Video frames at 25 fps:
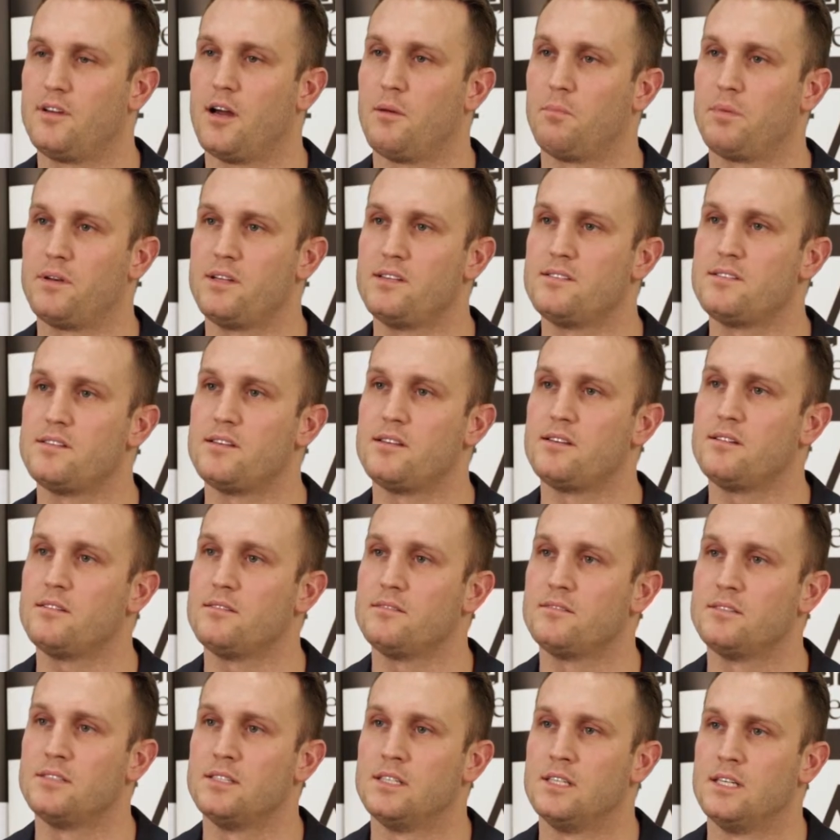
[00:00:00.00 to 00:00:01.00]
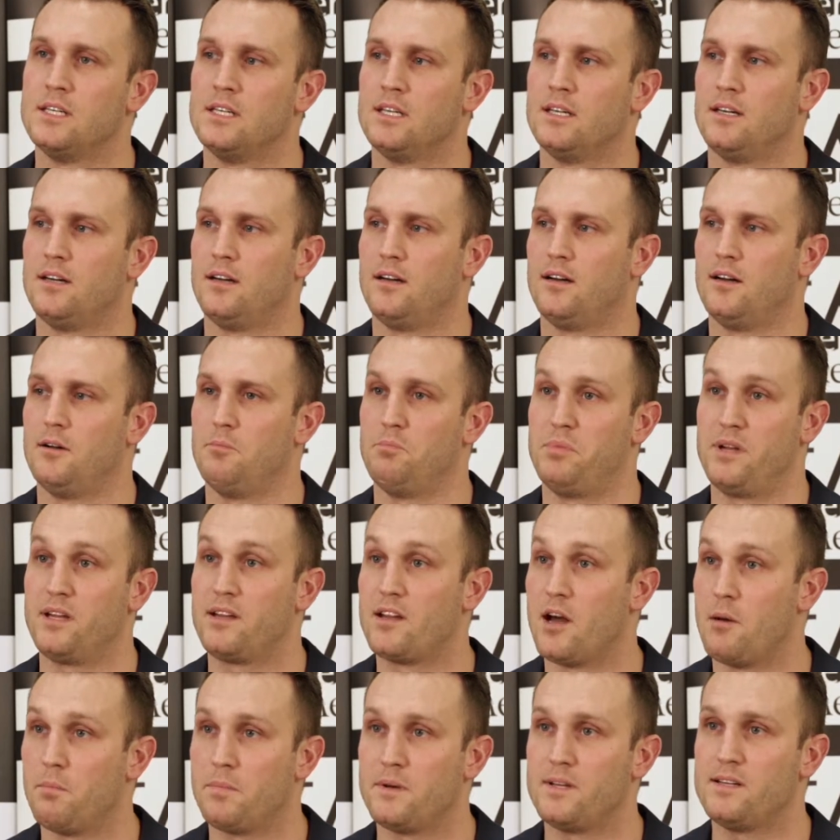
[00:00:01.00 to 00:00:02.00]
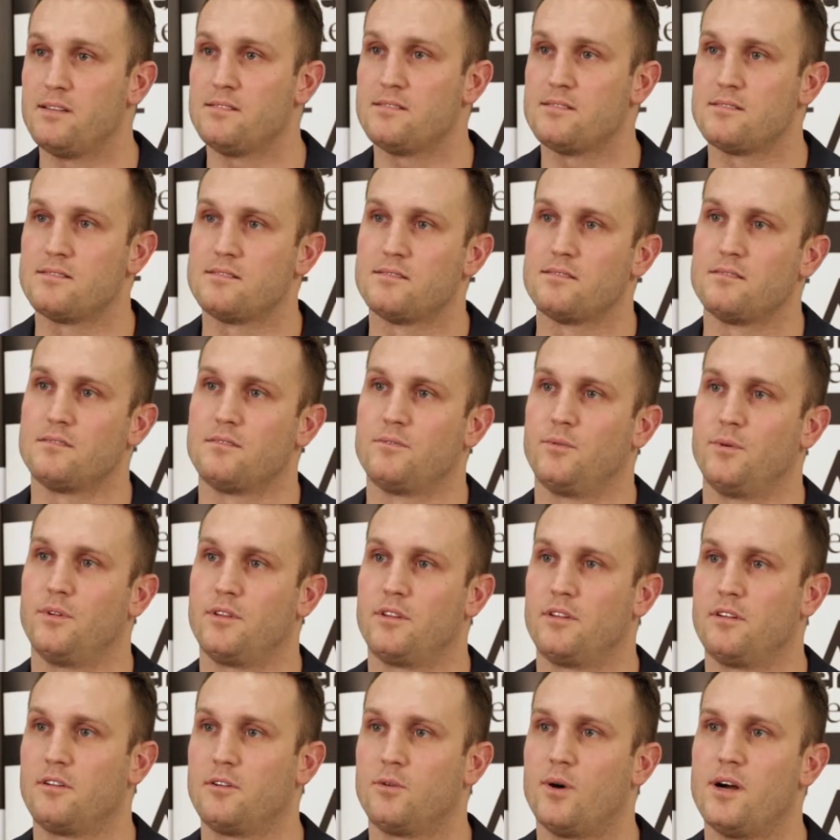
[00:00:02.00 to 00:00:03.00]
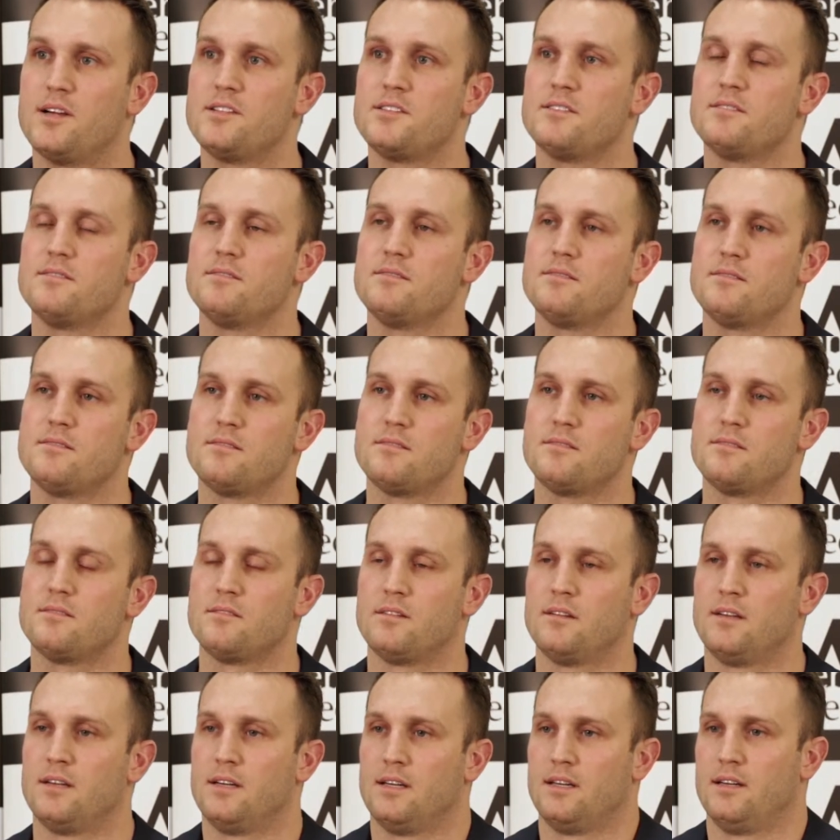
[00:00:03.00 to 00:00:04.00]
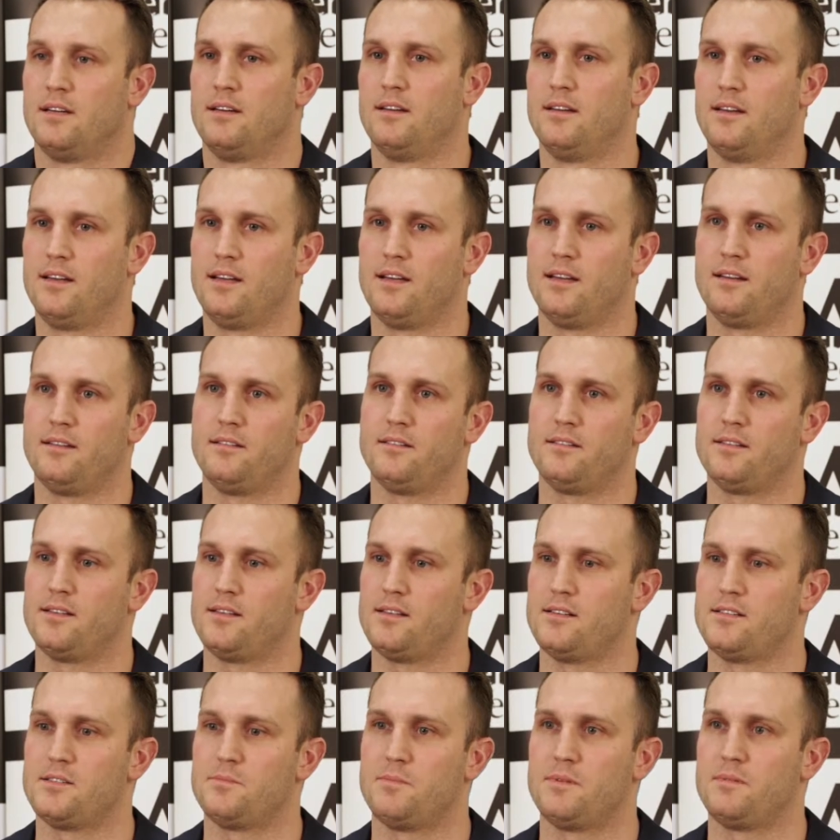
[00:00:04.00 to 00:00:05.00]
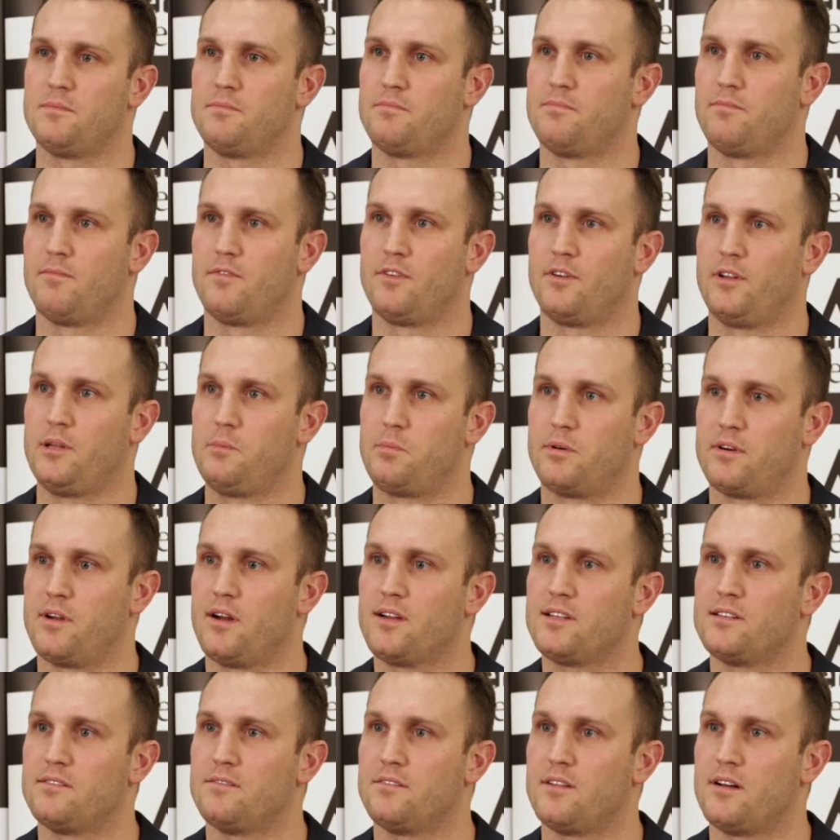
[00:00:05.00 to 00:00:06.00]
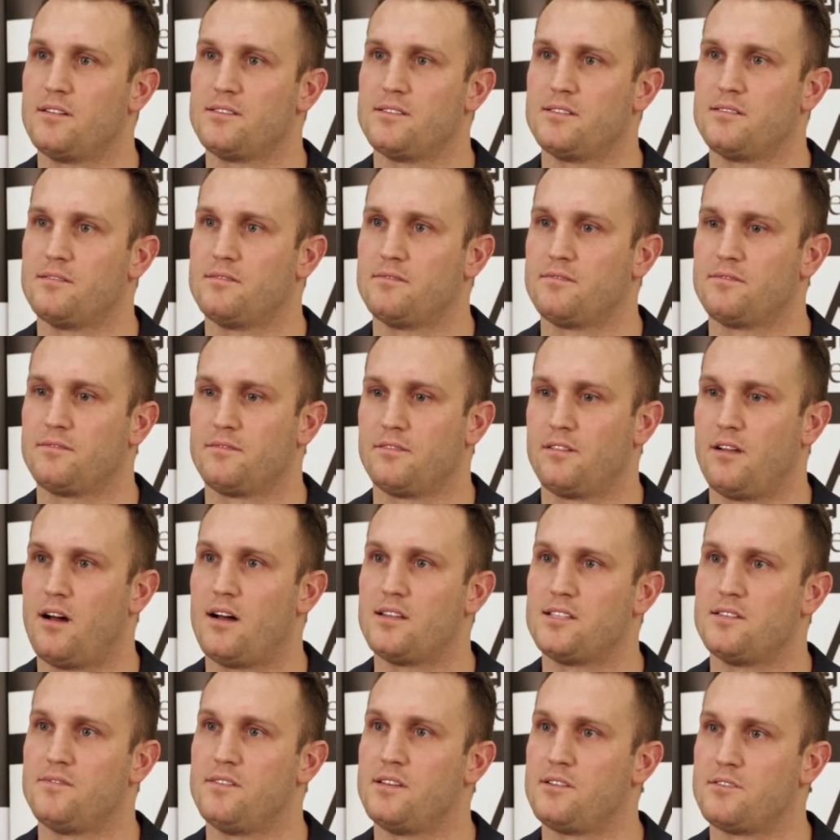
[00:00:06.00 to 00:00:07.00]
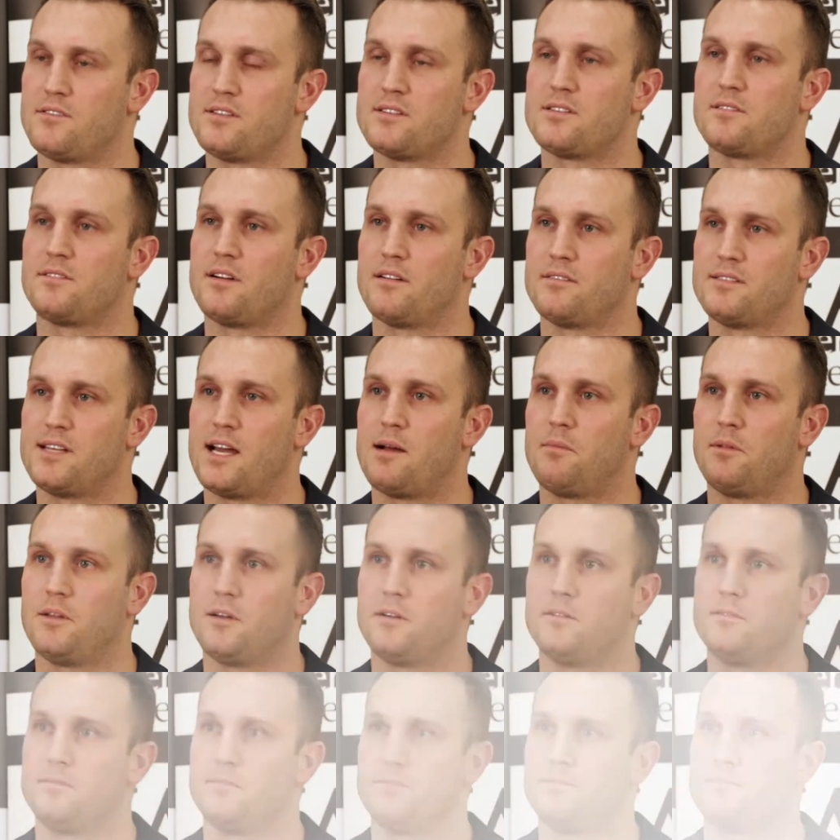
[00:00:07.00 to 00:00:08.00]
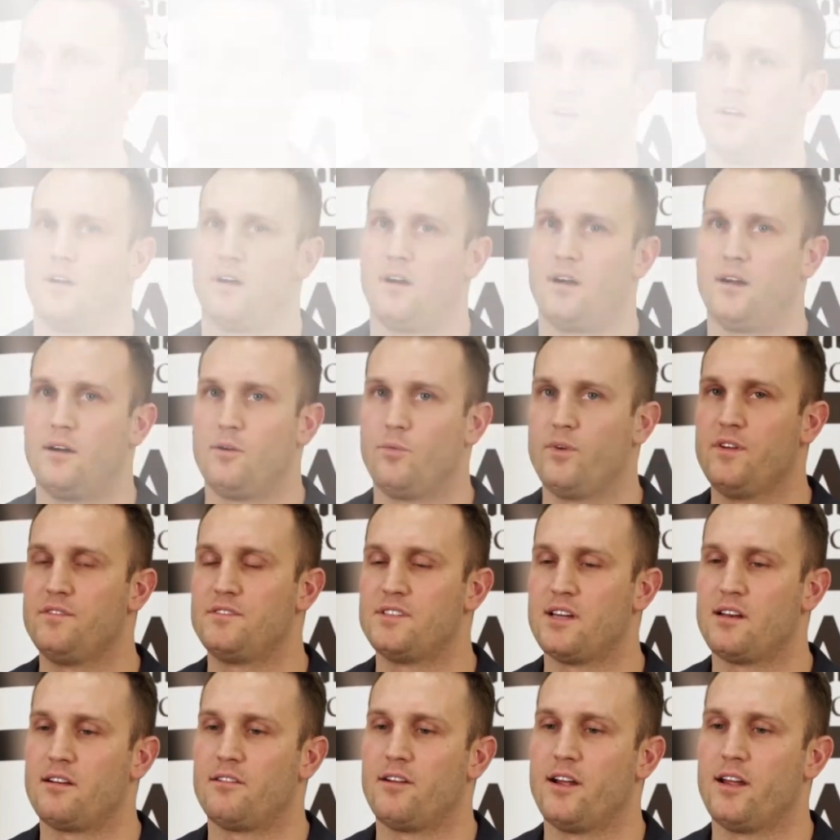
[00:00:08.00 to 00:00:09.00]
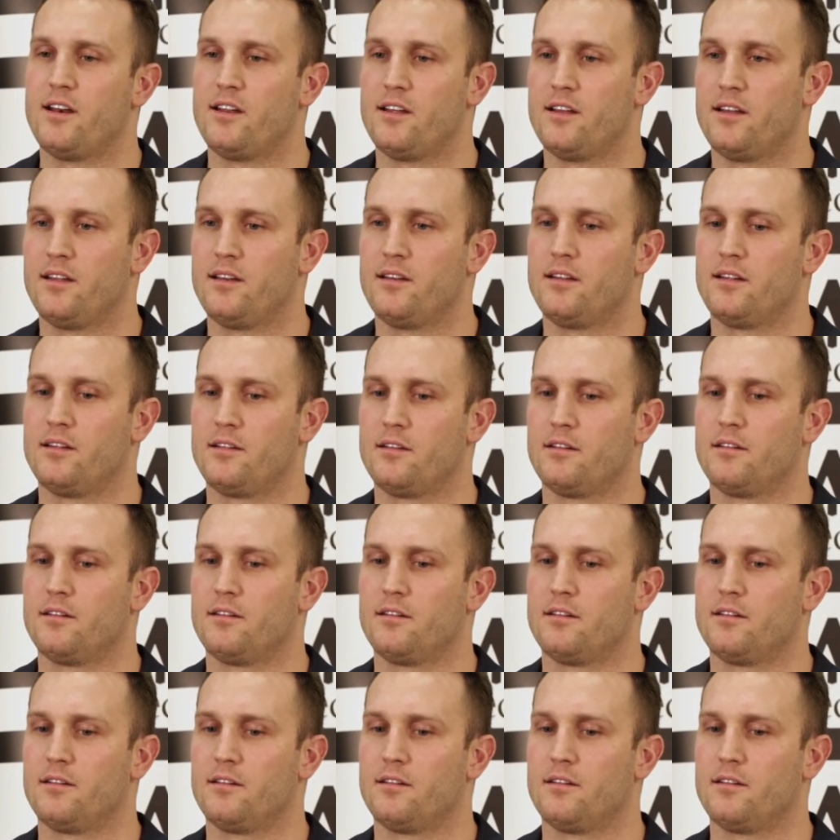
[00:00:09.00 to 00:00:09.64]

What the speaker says: companies here, big companies with good questions, and it's been really productive, lots of interest around Tableau. We've generated